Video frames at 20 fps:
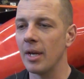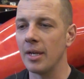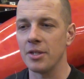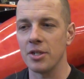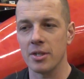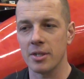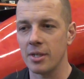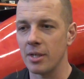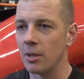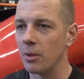
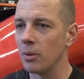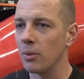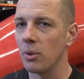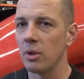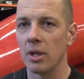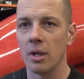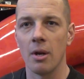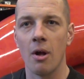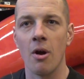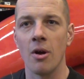just
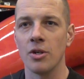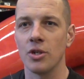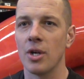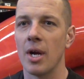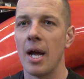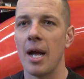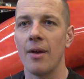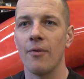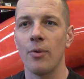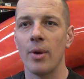with a long
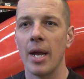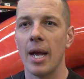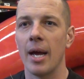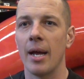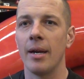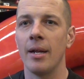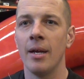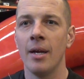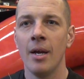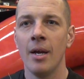drive, we had